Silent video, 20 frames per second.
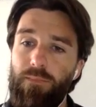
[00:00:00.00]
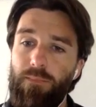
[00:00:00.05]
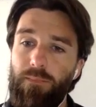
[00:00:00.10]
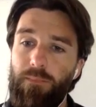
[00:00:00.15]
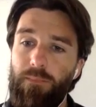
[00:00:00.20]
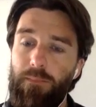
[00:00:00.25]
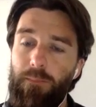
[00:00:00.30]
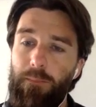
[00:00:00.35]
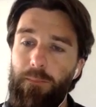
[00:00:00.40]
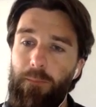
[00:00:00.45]

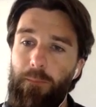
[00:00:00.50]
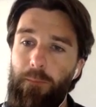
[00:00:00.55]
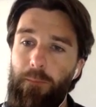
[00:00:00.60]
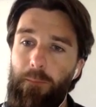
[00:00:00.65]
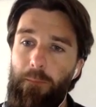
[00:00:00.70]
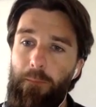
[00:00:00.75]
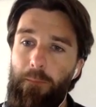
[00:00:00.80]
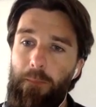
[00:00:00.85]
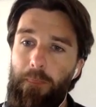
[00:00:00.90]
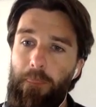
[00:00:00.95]

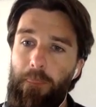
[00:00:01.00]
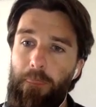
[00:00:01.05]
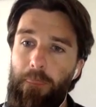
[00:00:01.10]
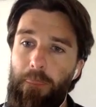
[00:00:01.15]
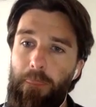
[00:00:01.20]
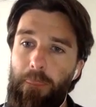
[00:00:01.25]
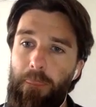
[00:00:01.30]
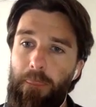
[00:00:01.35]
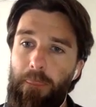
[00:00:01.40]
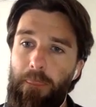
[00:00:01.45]

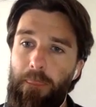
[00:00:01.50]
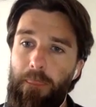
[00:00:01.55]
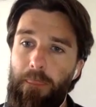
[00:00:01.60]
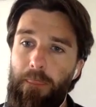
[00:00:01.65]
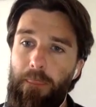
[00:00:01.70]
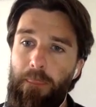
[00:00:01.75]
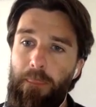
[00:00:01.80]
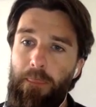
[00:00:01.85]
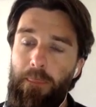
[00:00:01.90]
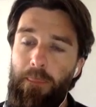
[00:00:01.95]

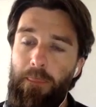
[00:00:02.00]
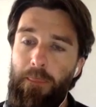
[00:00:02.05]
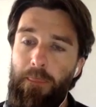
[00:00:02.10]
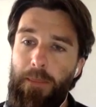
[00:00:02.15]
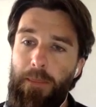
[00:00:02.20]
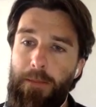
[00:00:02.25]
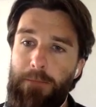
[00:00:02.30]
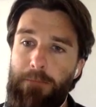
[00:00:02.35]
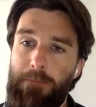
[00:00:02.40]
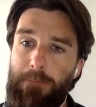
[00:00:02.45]

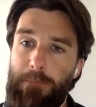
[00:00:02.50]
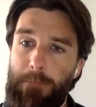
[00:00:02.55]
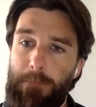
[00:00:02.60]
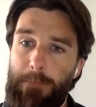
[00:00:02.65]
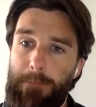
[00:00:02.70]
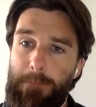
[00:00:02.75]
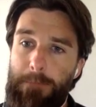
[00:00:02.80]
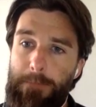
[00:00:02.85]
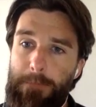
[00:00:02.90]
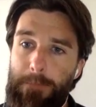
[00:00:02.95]

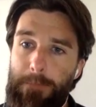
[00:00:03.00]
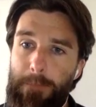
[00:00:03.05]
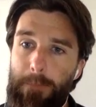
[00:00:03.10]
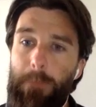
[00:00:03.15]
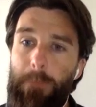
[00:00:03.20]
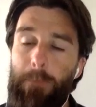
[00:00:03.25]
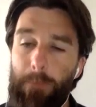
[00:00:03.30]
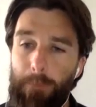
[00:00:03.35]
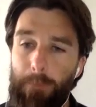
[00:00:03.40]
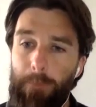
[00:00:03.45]

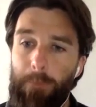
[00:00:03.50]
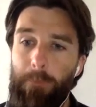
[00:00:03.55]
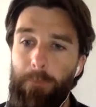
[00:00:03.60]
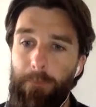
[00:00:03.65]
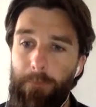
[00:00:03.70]
No words are spoken by the person on screen.